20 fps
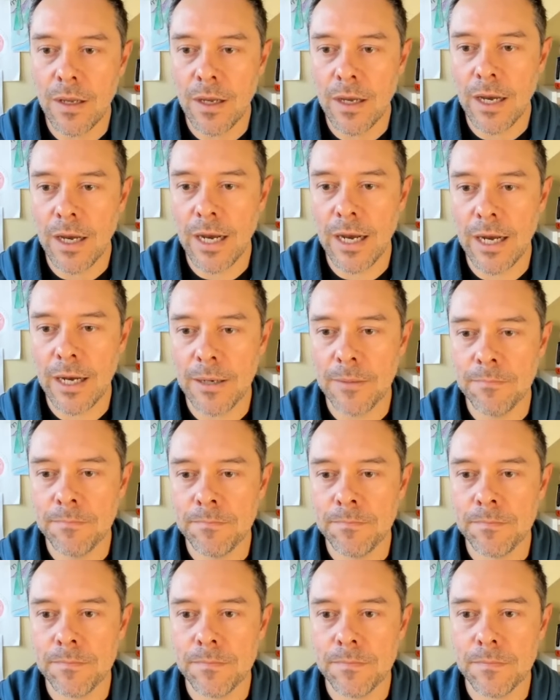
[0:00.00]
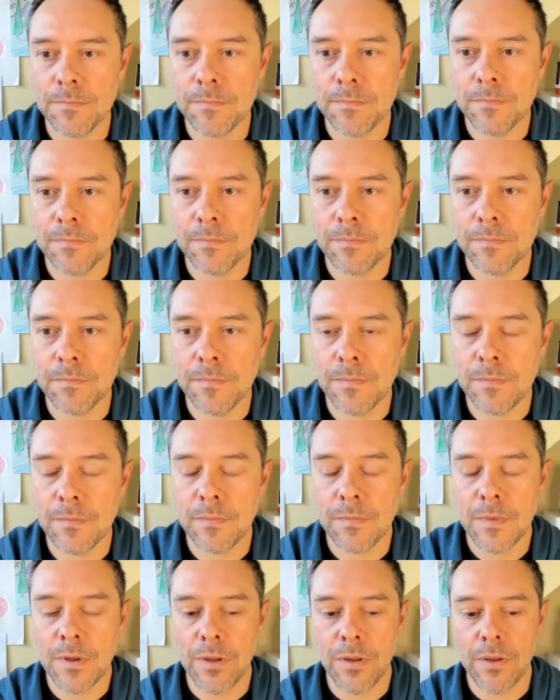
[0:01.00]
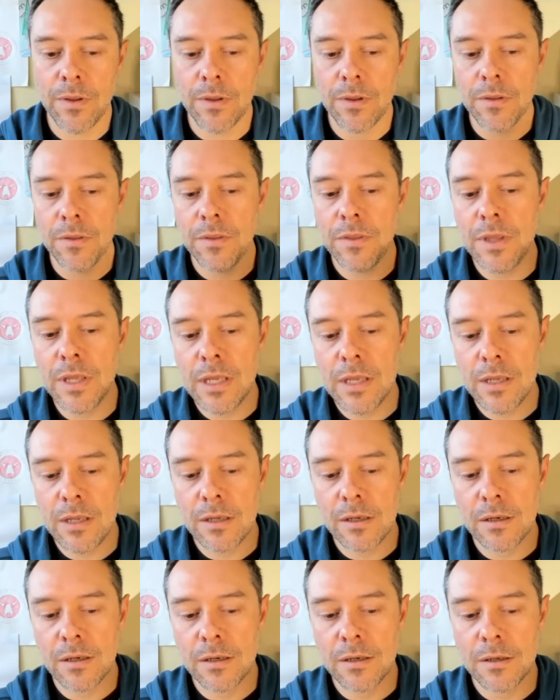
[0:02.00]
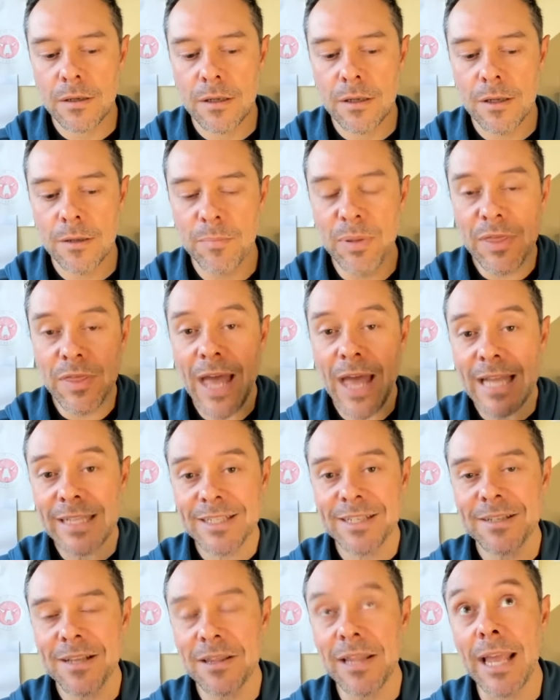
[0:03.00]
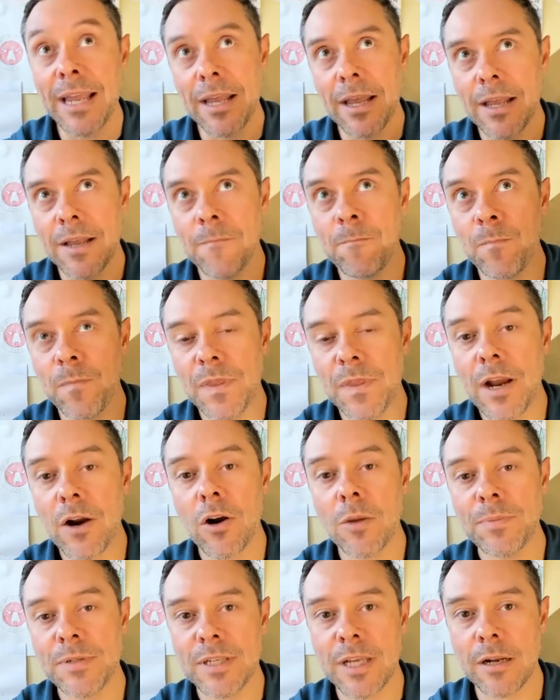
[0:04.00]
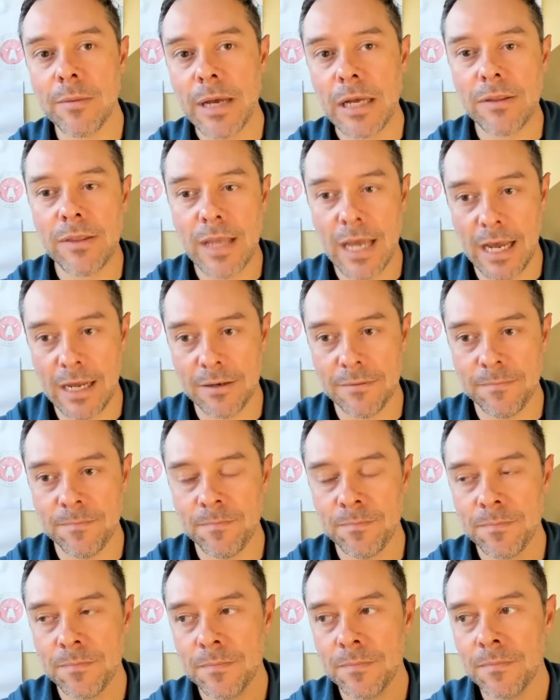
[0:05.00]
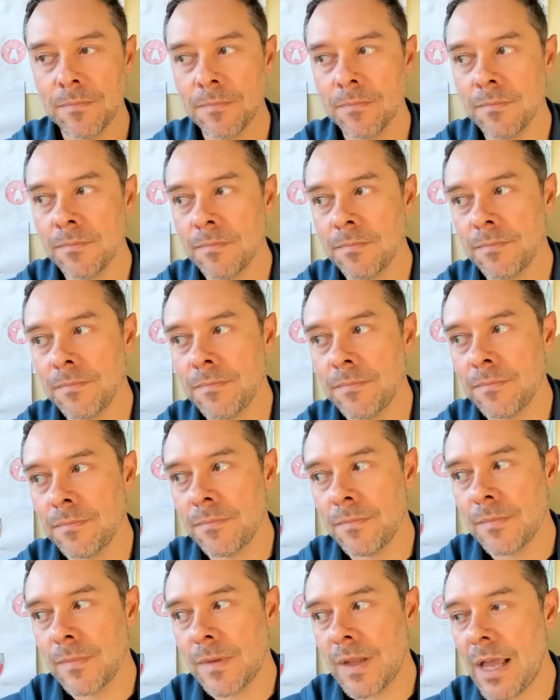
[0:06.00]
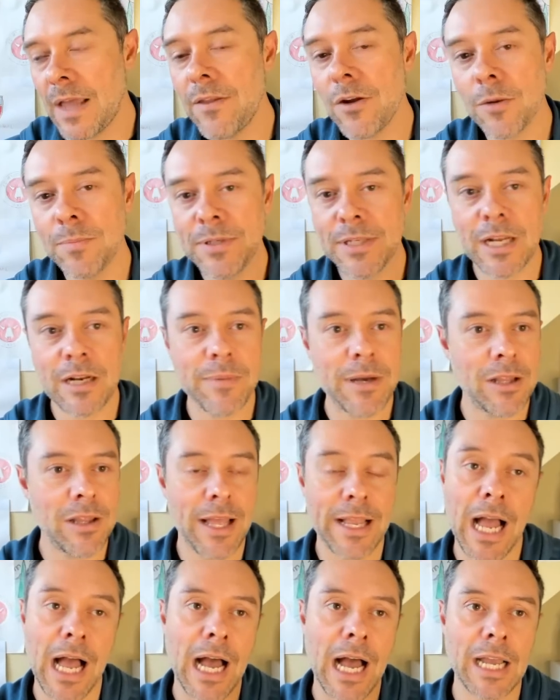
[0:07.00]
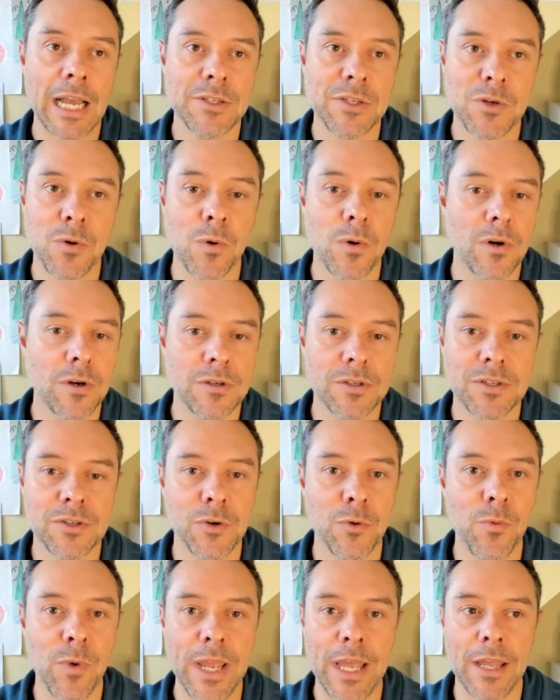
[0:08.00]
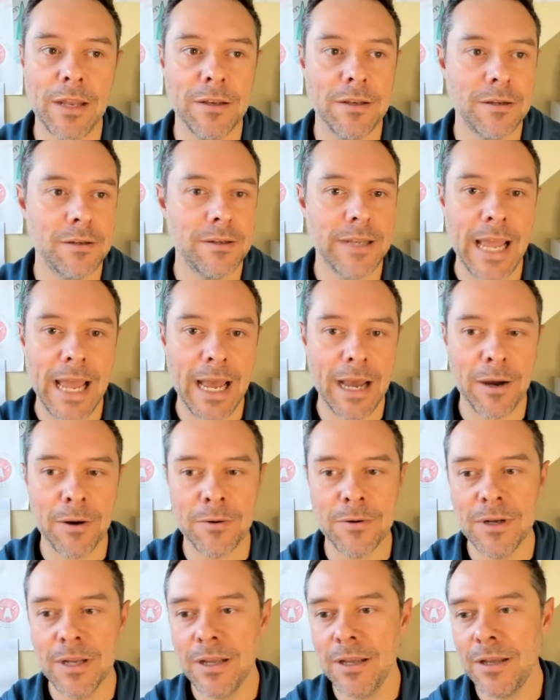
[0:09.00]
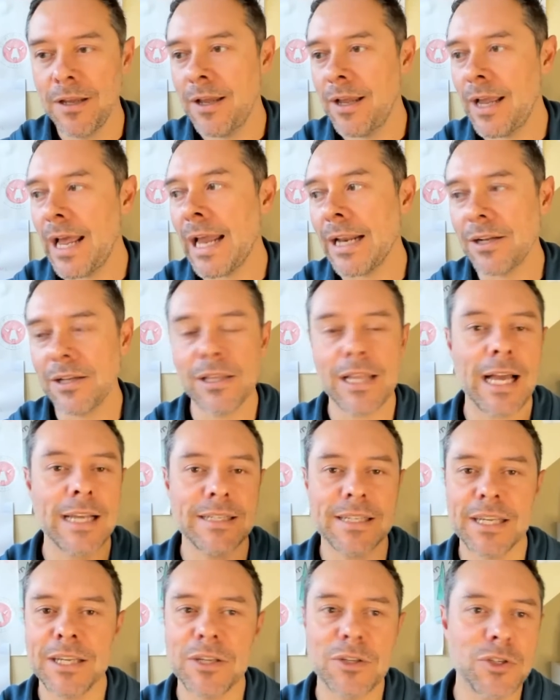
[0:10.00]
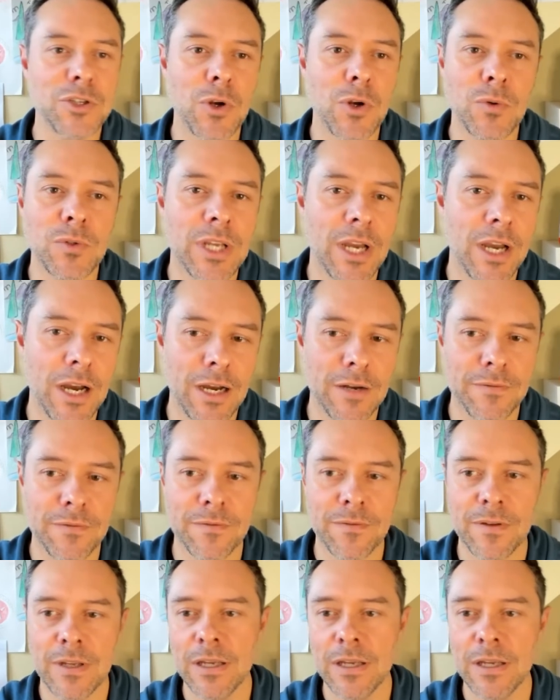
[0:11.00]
Um, the but that's like they're upset about that, and they're upset about like high scores to win now, and classic is so tough,